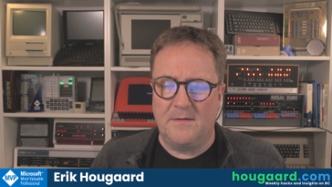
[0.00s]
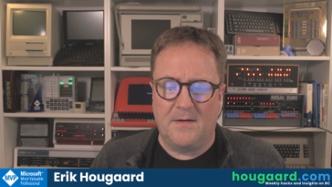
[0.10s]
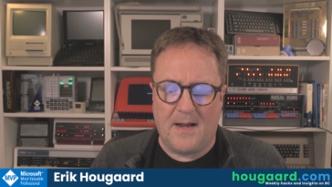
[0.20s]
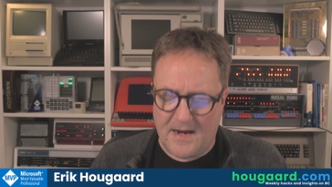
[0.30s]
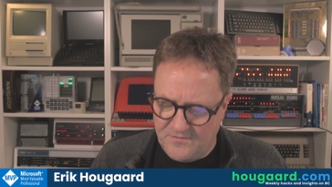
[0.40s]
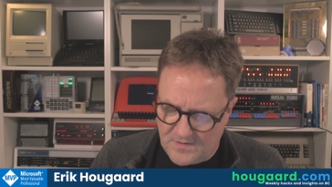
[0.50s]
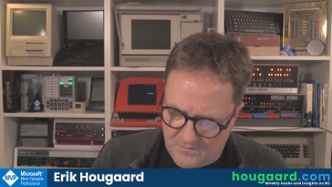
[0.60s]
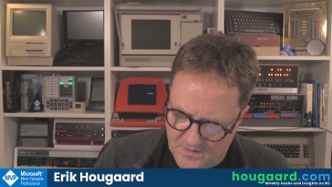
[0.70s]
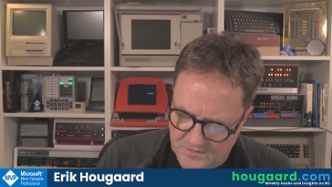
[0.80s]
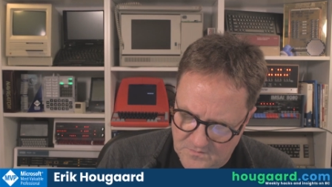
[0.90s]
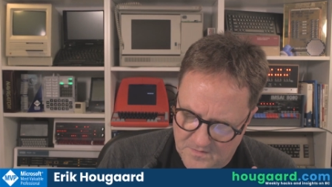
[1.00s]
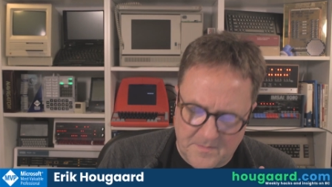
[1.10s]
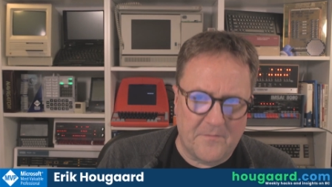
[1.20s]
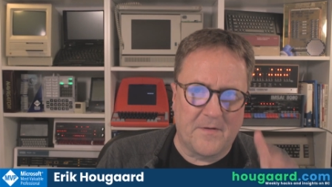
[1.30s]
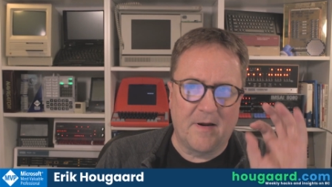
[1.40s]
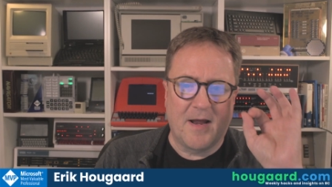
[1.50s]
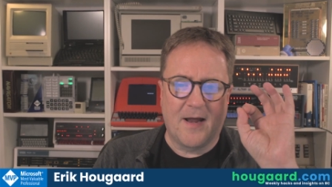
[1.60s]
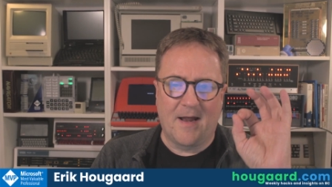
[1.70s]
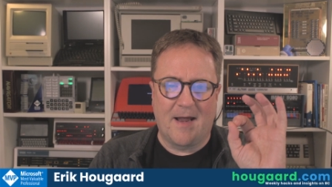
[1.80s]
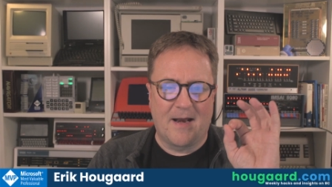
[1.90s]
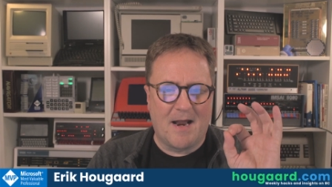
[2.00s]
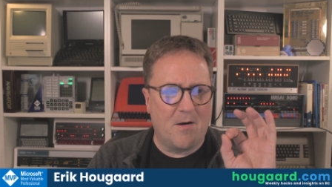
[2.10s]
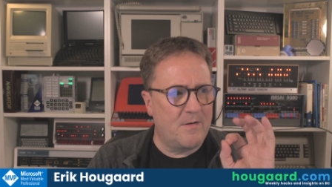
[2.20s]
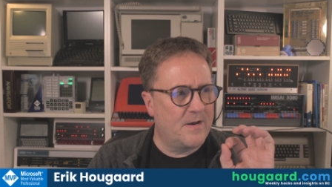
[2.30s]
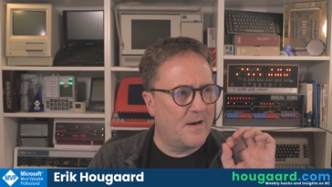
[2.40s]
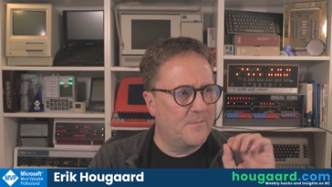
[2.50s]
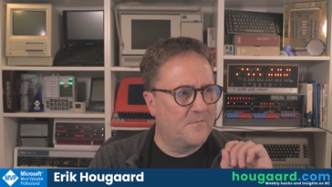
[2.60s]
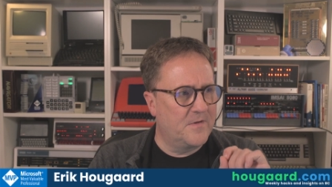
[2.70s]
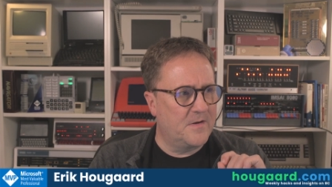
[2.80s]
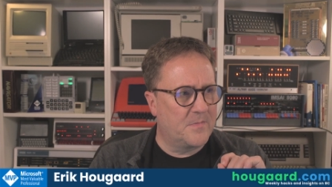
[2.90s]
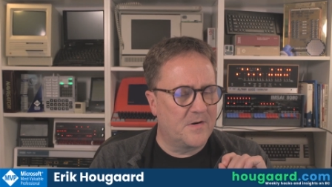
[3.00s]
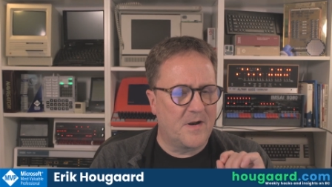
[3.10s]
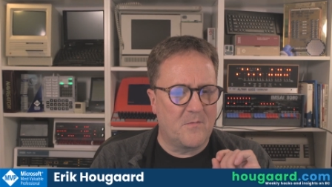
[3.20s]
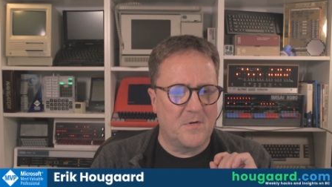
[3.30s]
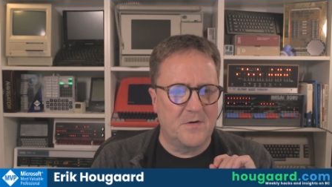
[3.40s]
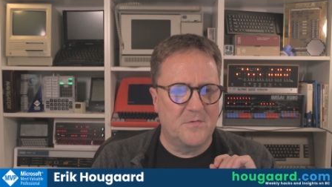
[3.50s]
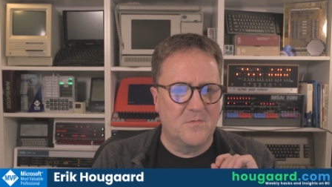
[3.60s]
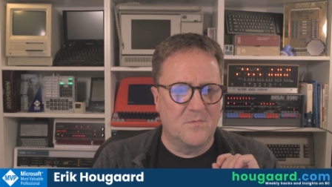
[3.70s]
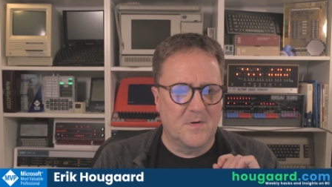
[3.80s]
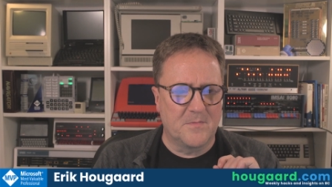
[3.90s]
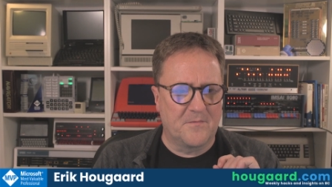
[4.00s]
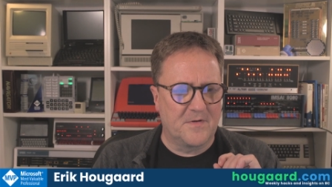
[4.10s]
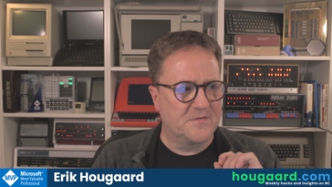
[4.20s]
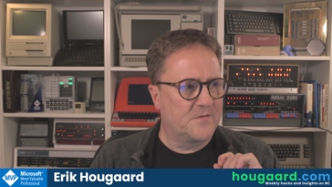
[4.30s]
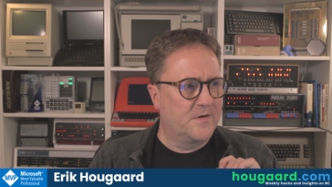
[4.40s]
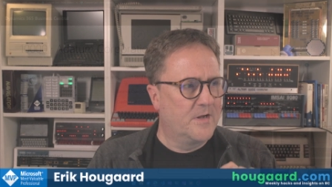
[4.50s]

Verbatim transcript: Actually, I want to do one more thing. Now that I'm thinking about it, I want to do one more thing. Sorry,